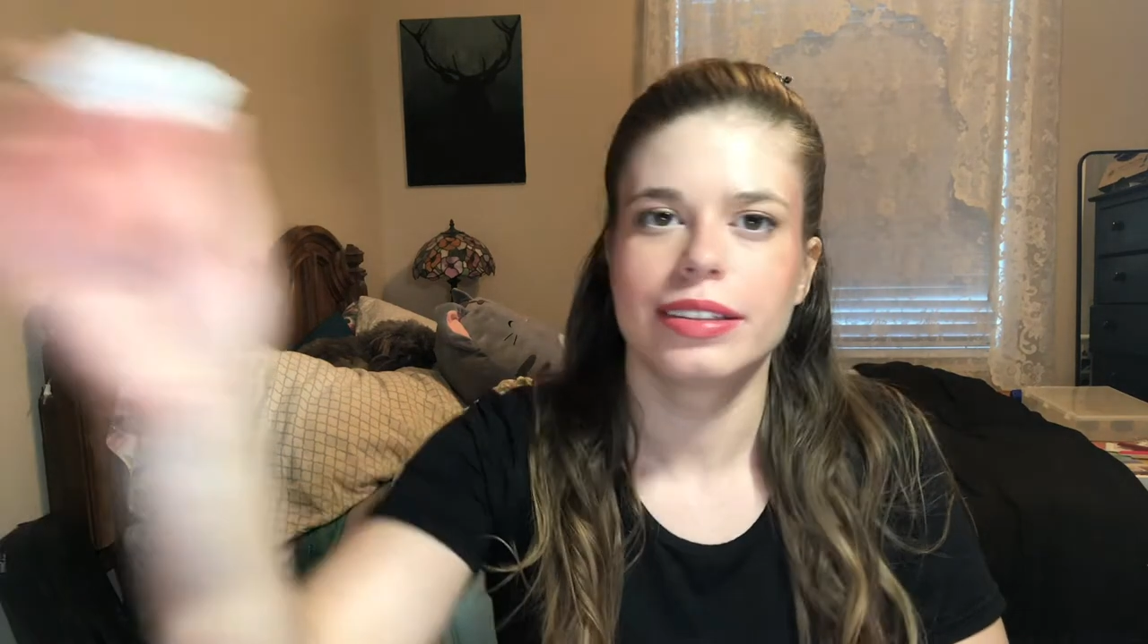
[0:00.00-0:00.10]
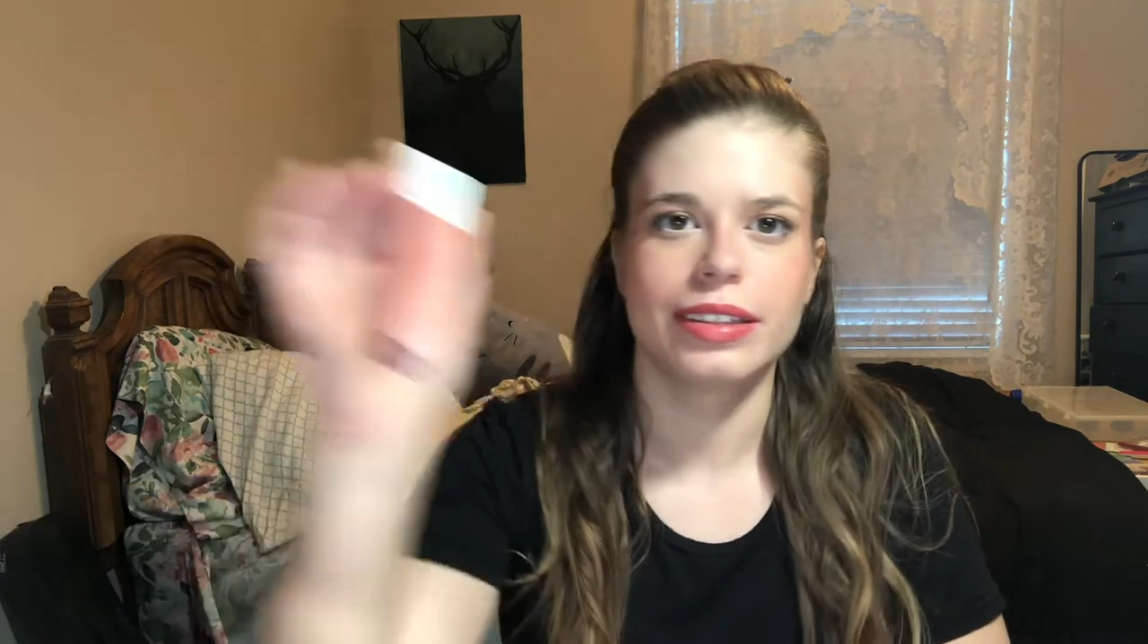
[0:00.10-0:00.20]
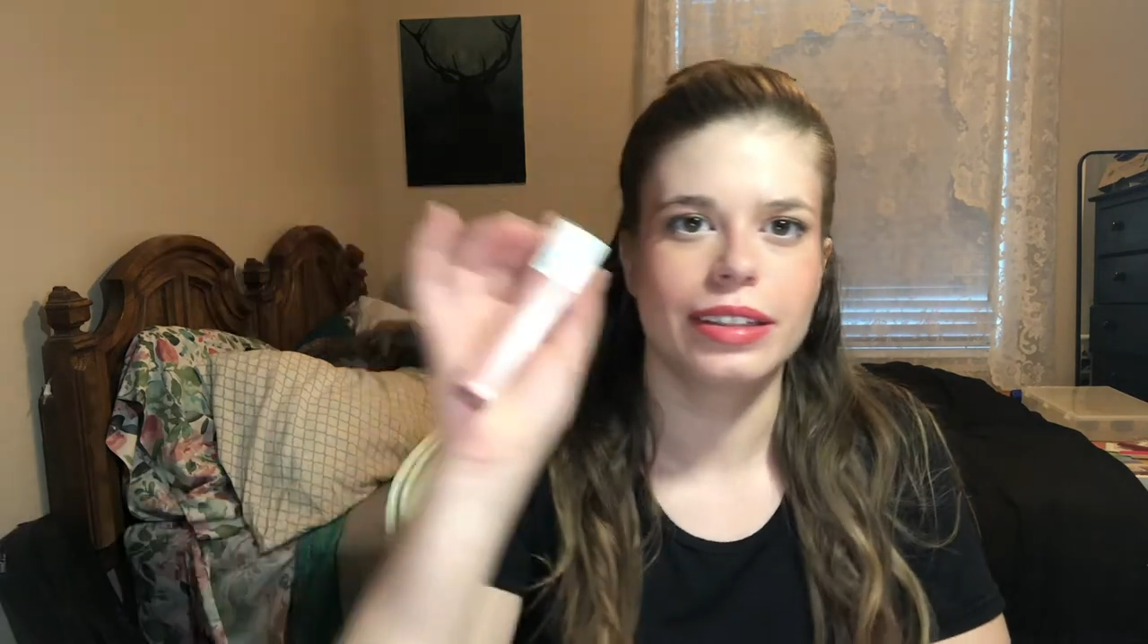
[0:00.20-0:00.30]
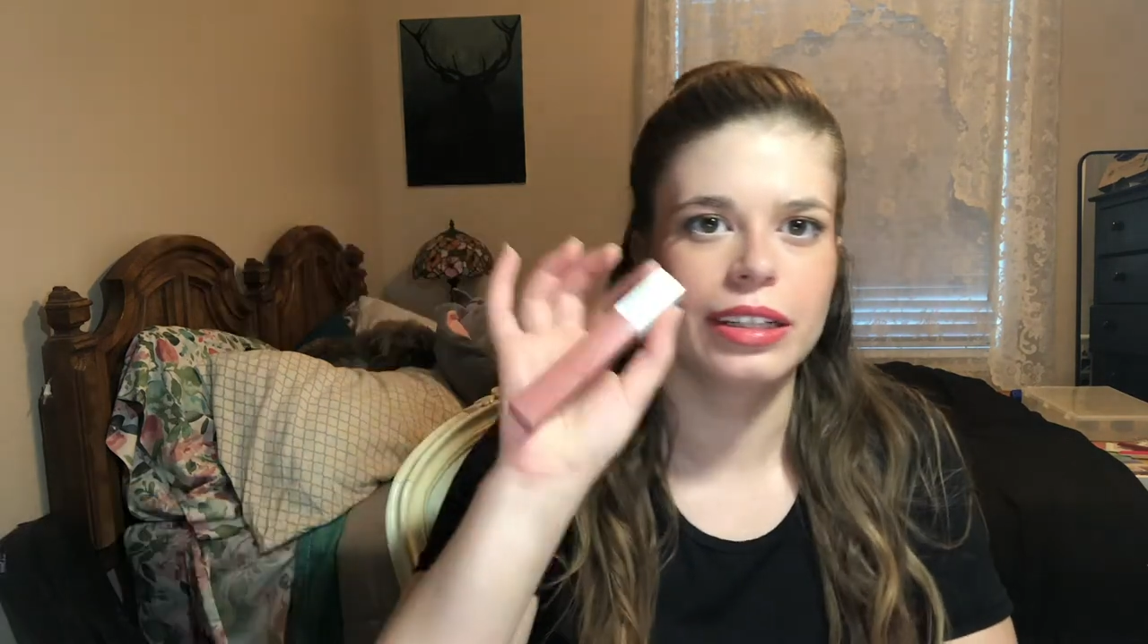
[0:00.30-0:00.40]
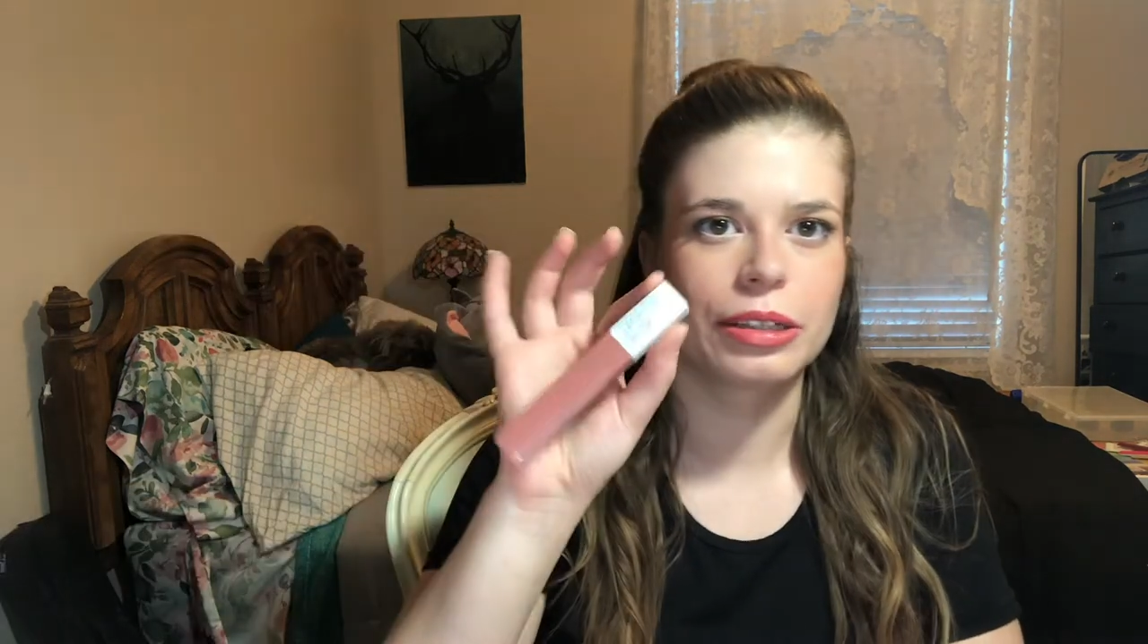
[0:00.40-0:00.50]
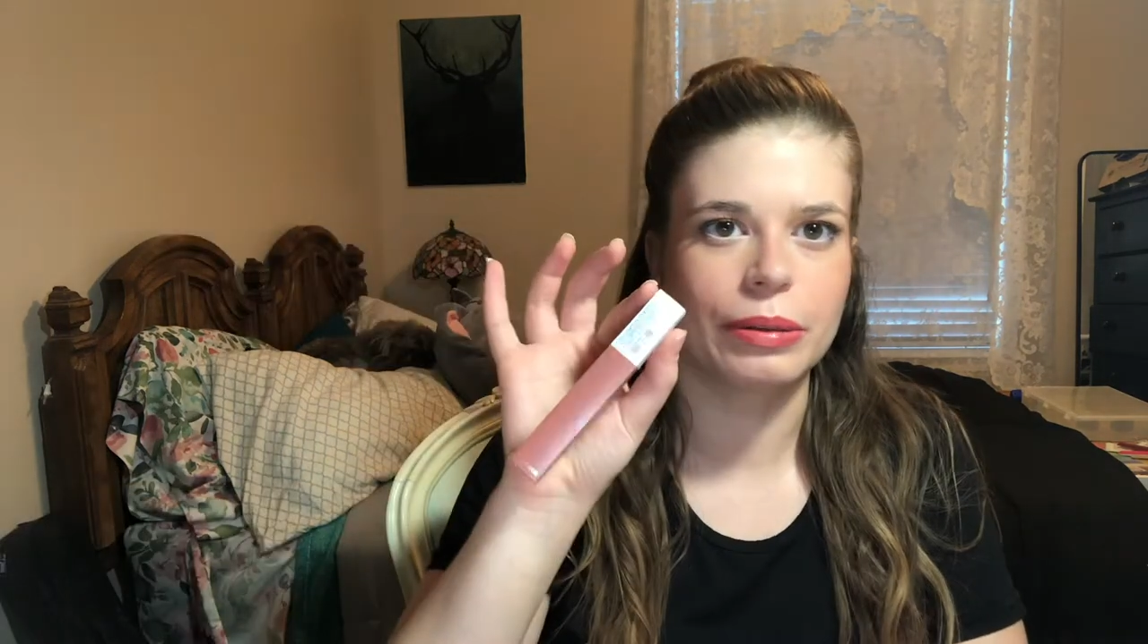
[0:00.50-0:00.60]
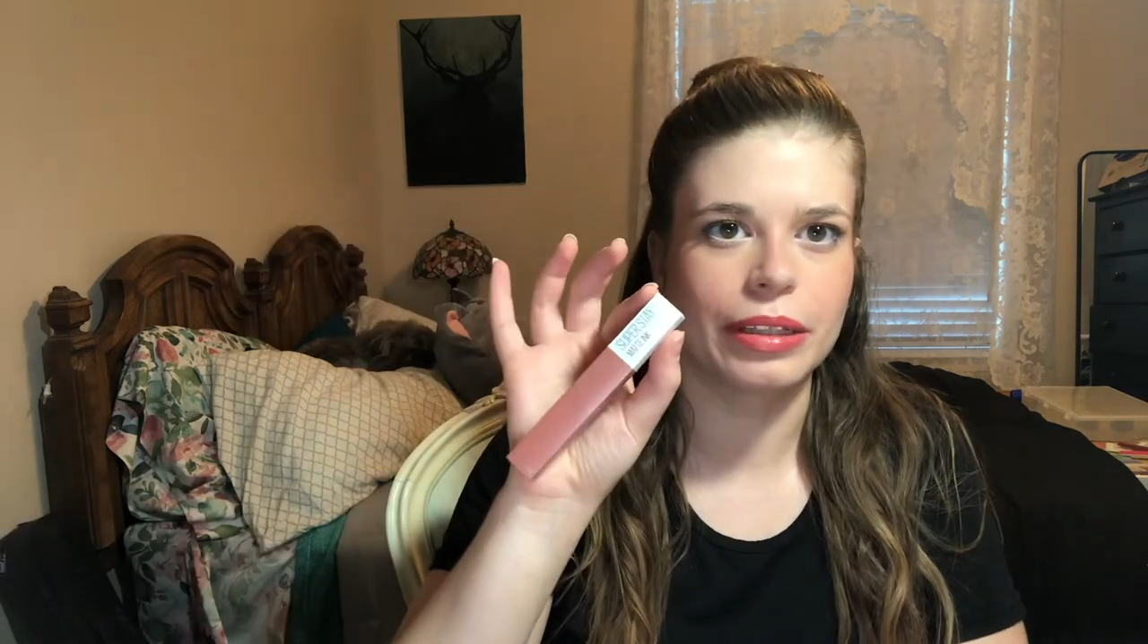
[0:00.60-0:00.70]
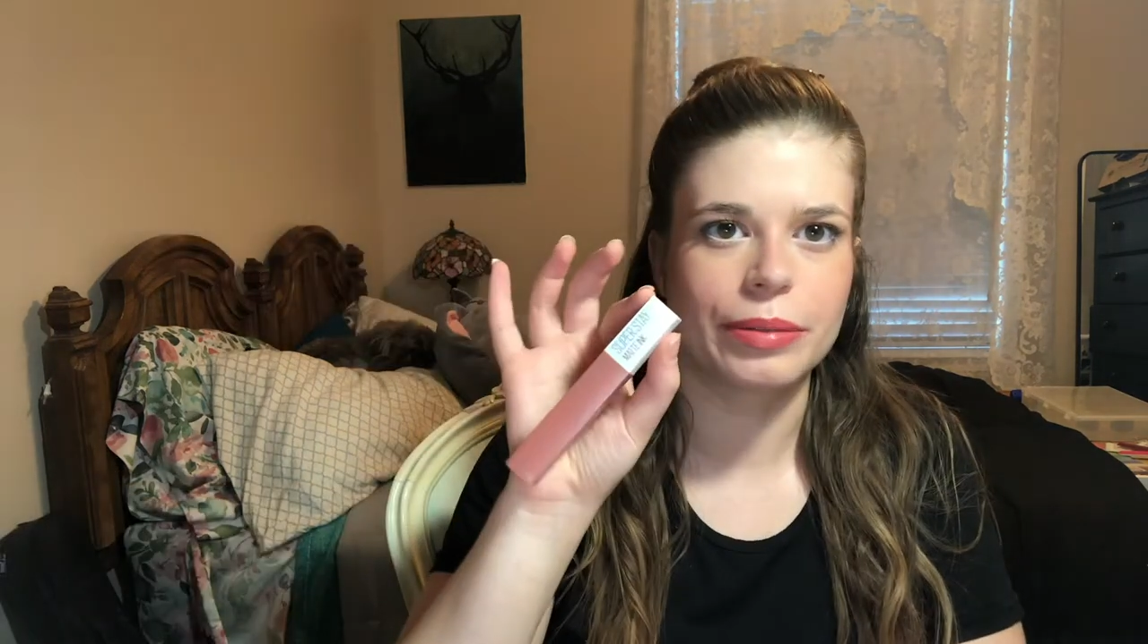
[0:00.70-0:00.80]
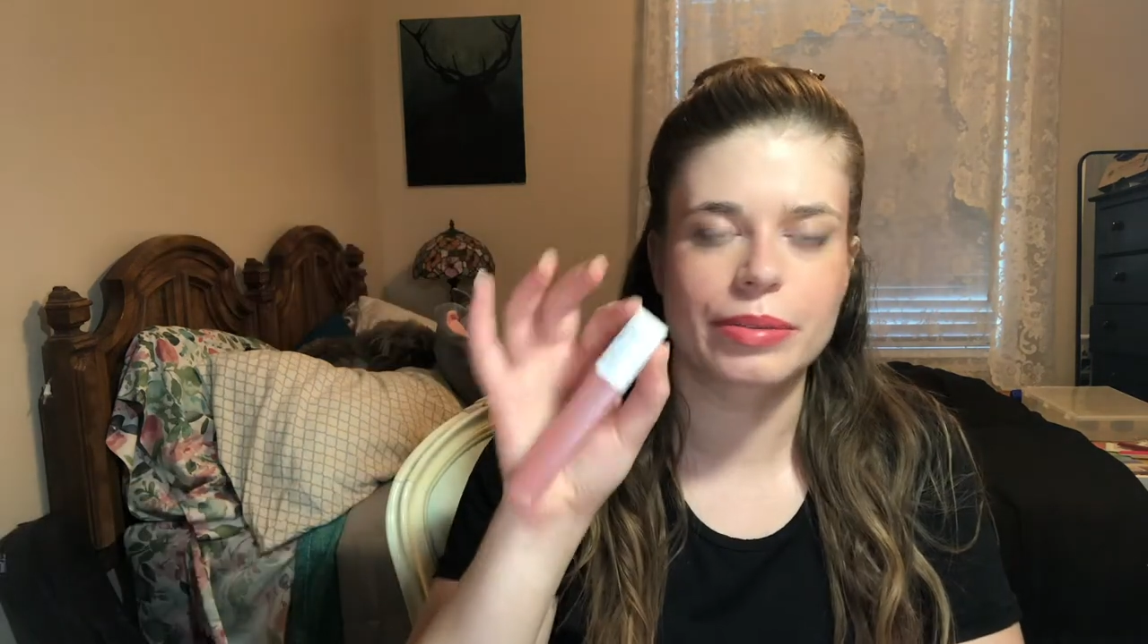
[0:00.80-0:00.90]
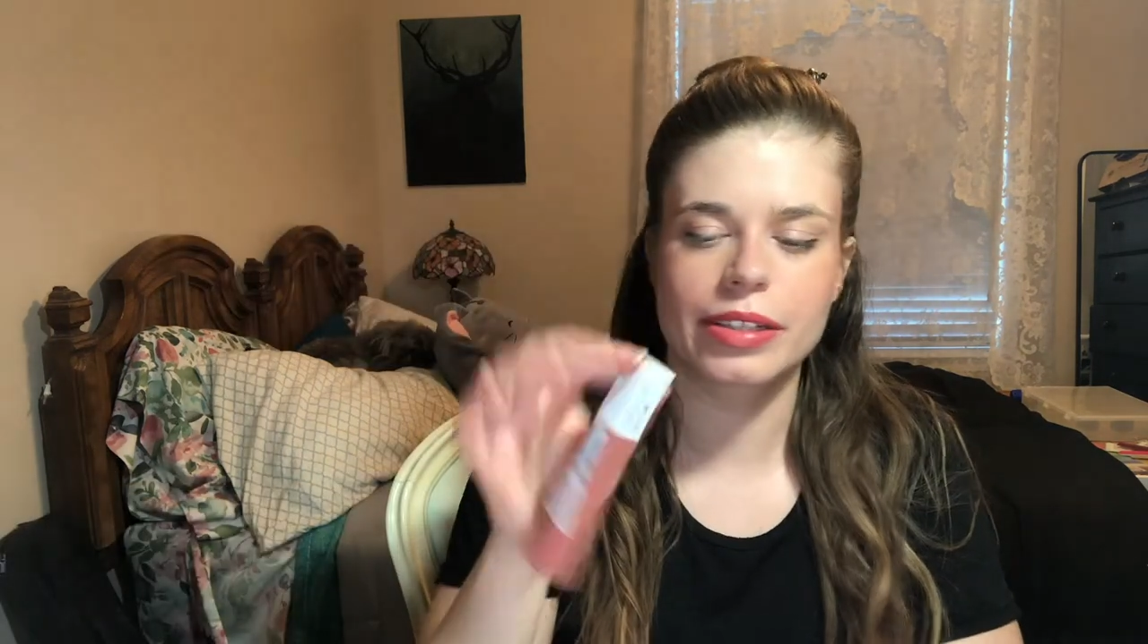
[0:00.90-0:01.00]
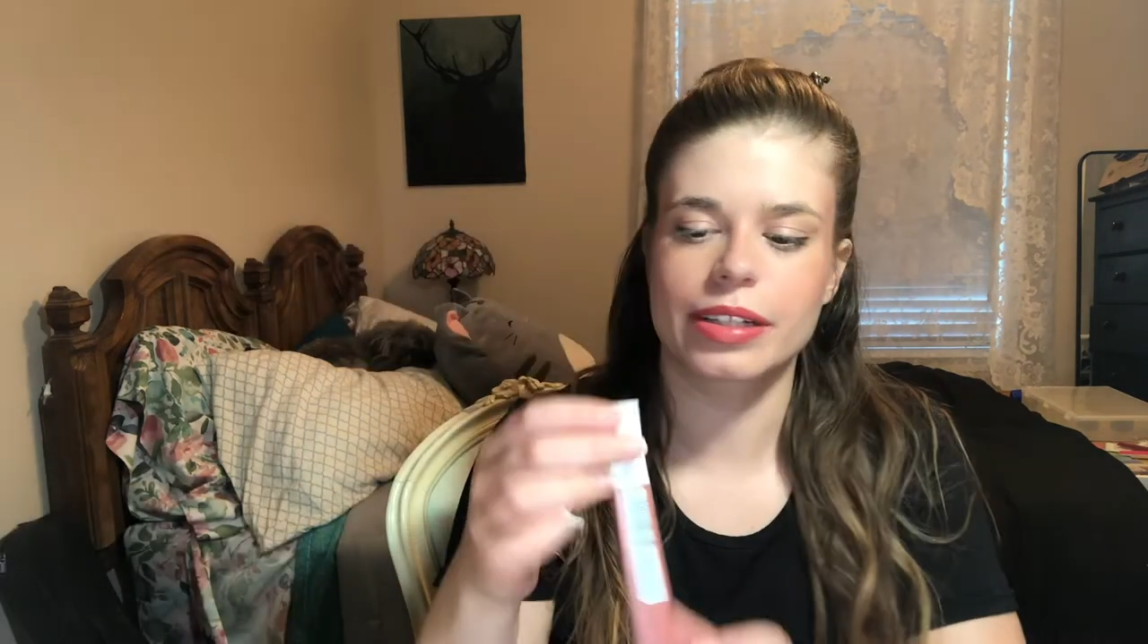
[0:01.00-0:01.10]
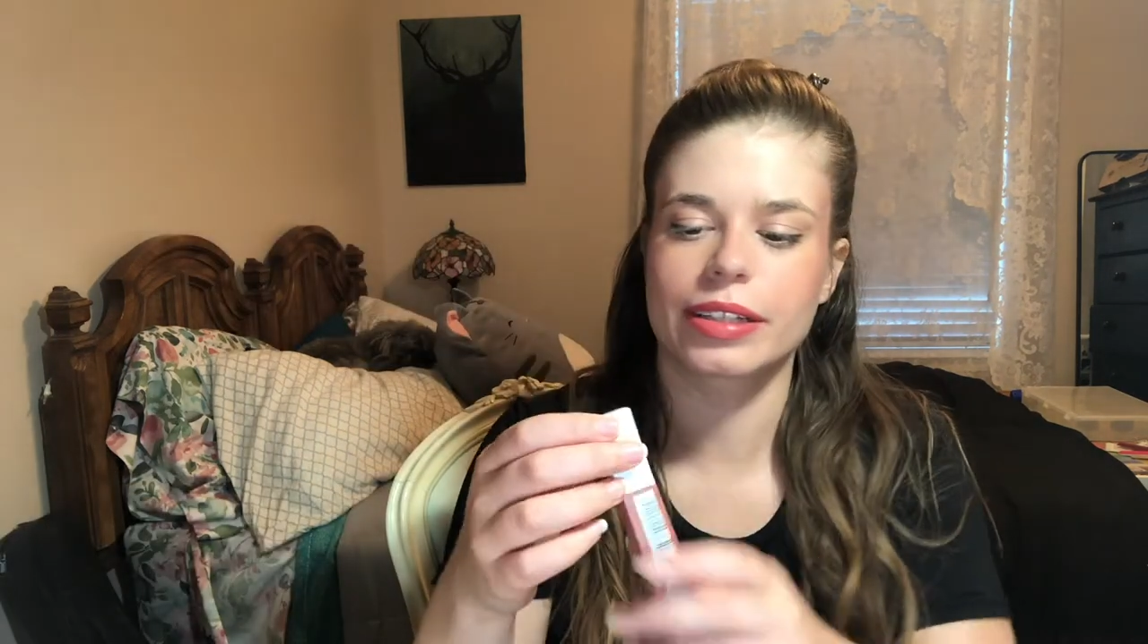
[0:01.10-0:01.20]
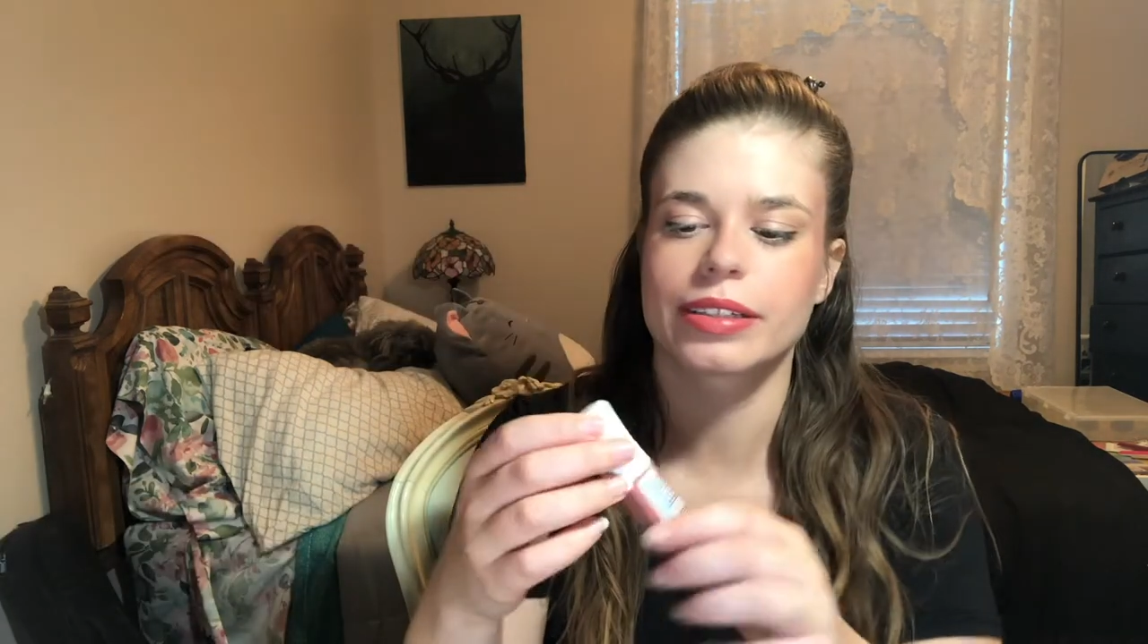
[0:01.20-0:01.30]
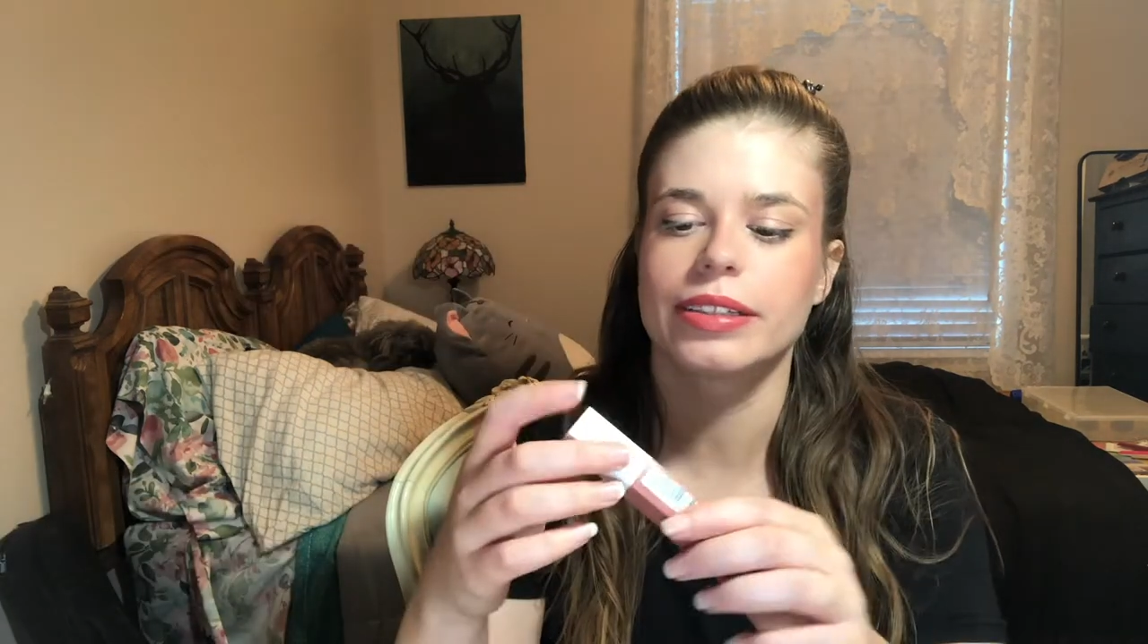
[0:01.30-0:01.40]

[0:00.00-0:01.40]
liquid lipsticks